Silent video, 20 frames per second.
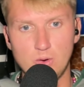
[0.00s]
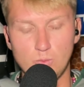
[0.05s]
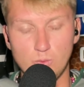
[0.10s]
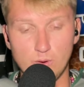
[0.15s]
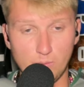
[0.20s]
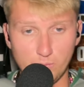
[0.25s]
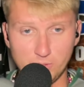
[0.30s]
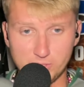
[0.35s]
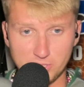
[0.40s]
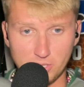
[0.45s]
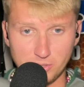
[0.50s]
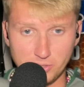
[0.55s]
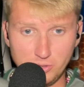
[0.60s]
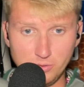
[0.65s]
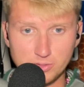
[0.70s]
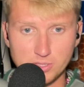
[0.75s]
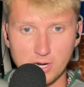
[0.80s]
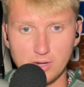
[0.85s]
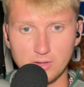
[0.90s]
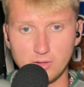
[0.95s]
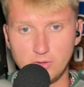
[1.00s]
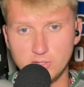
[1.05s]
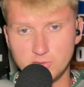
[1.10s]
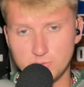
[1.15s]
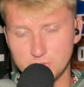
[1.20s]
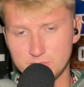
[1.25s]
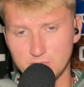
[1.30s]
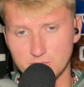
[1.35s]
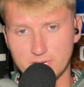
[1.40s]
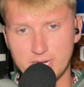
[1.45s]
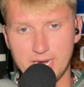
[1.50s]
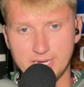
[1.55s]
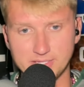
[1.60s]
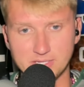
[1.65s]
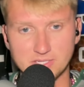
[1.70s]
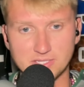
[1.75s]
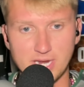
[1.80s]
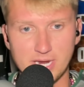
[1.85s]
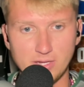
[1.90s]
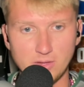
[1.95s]
We saw Utah lose. We saw
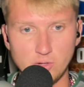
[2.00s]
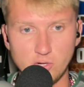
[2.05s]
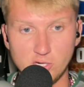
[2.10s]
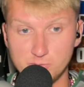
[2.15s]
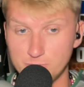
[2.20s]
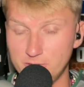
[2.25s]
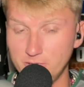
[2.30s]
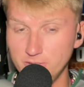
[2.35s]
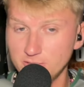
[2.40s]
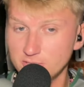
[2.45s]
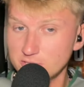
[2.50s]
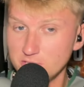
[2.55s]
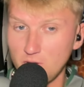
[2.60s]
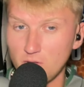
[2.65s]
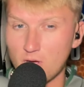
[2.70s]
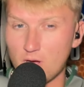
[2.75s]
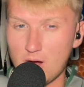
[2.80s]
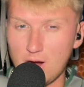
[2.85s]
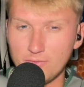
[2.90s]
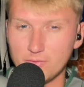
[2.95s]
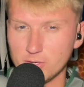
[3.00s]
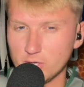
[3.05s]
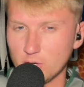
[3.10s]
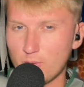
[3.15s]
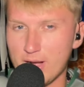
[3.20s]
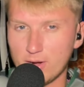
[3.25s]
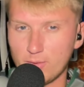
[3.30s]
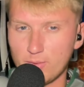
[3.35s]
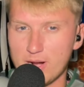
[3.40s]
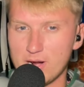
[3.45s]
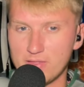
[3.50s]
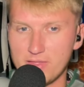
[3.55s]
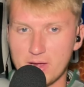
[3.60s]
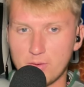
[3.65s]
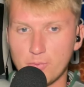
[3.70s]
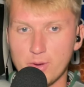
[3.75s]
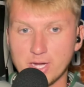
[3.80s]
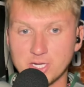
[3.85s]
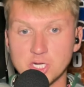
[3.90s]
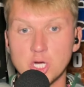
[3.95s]
Kansas State lose, but they're still hovering right around in
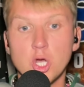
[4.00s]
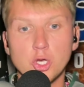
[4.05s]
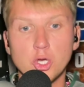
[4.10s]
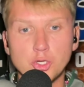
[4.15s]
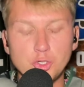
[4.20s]
that range.